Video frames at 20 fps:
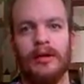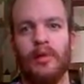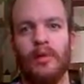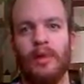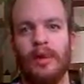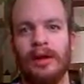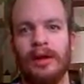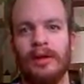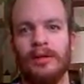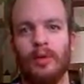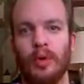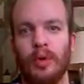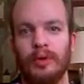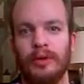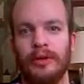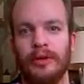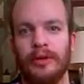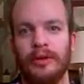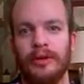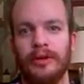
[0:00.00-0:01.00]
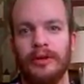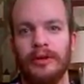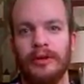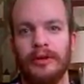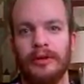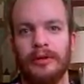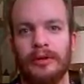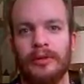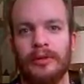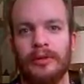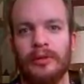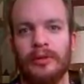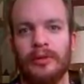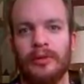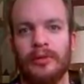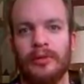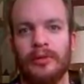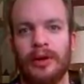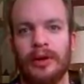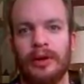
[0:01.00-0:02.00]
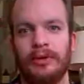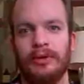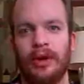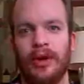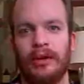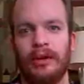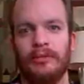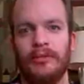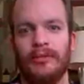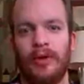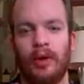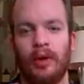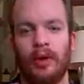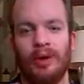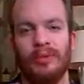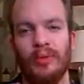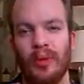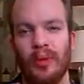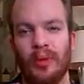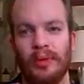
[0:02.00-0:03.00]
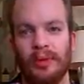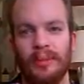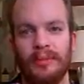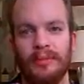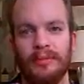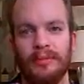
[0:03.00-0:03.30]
will work when you have armor on.